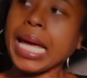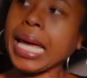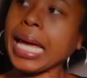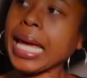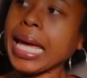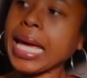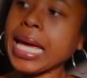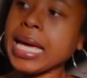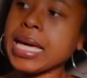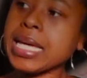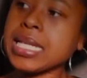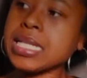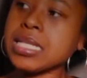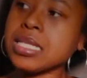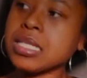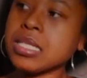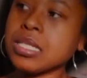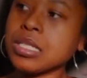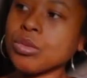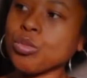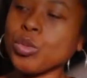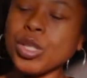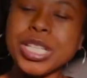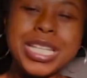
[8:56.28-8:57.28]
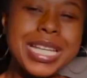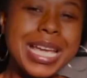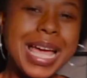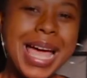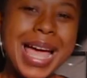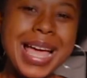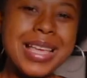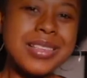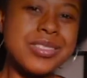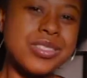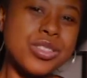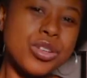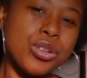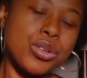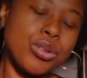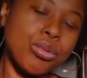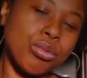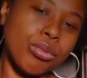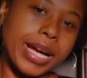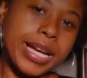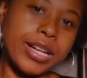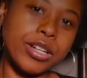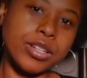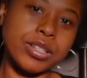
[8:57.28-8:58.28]
And when he asked her to
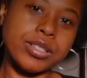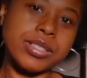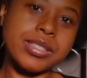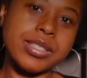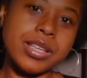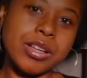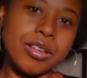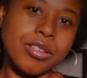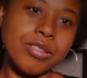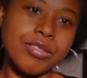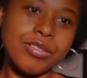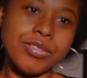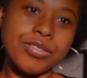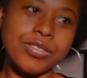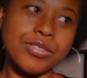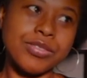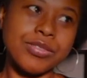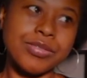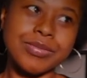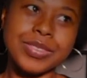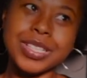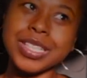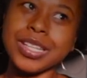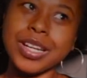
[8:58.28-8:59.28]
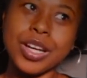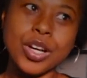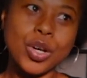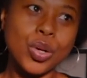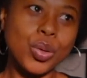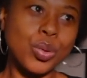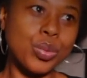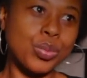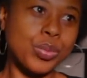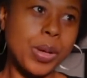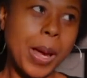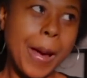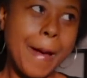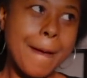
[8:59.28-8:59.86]
rank herself, you know,